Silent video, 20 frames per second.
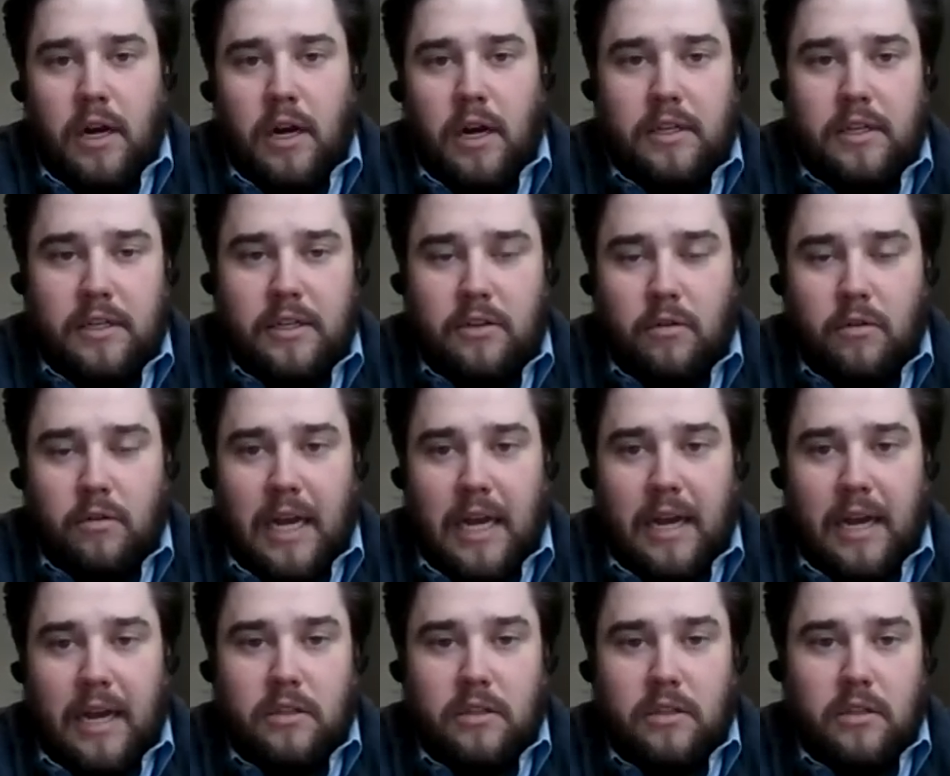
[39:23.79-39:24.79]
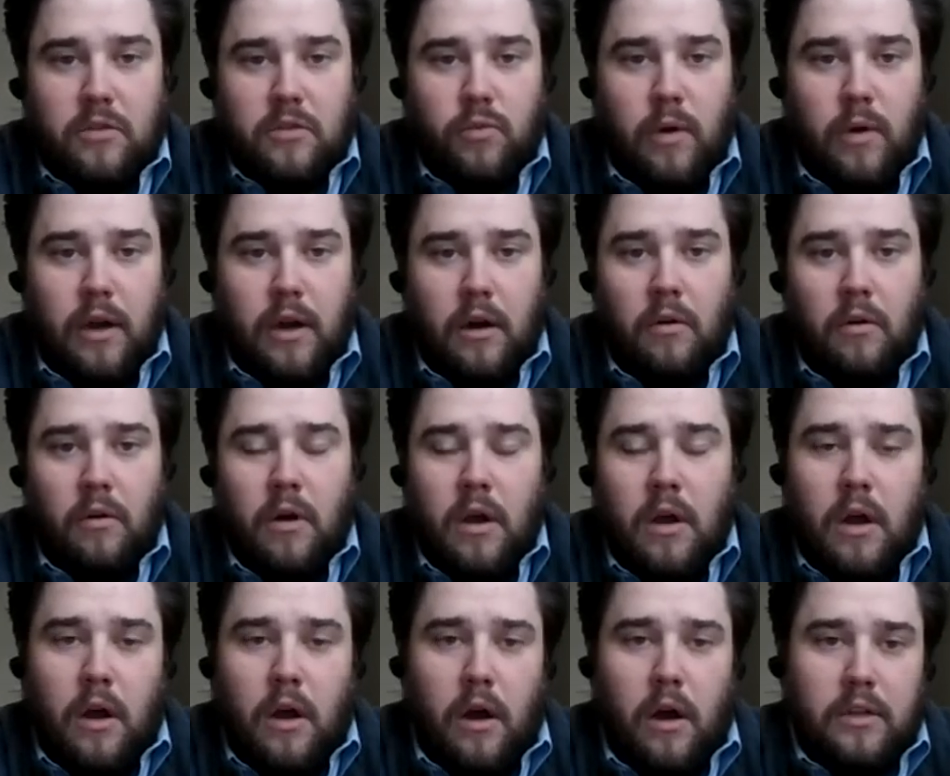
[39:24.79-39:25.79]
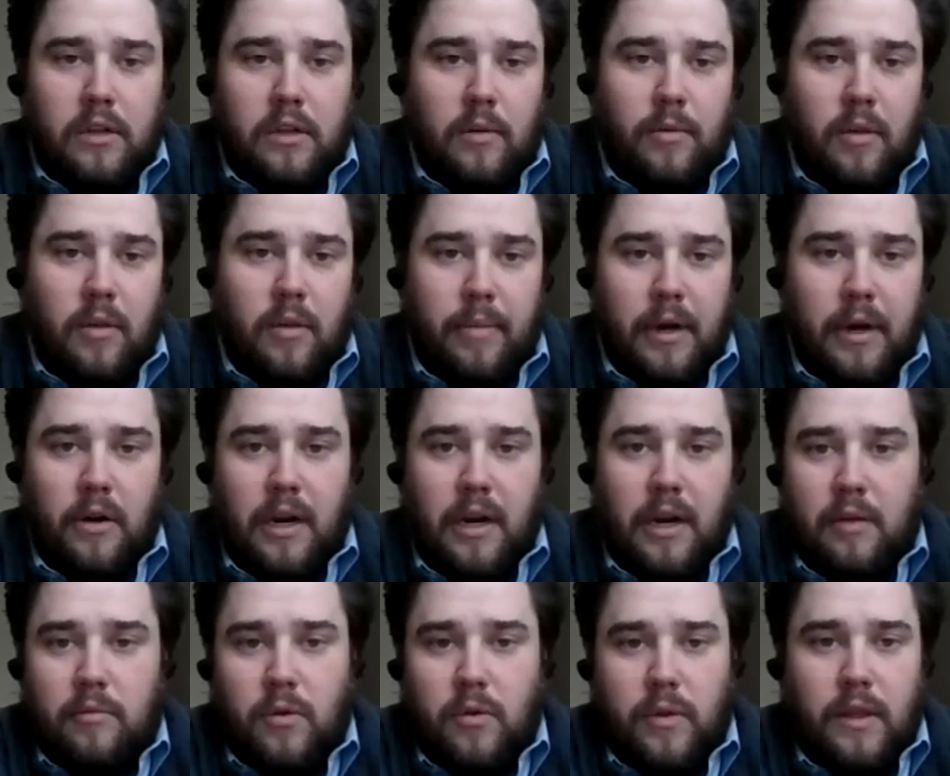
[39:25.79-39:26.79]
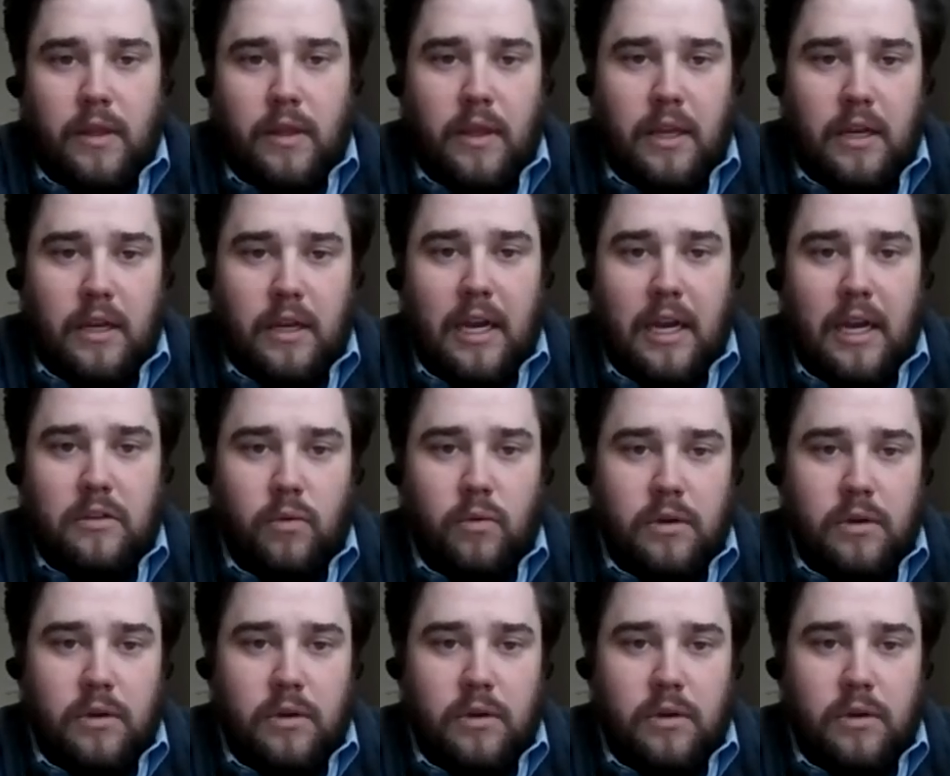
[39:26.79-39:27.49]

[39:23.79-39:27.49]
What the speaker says: digital taxes as well on some of the bigger names within the index,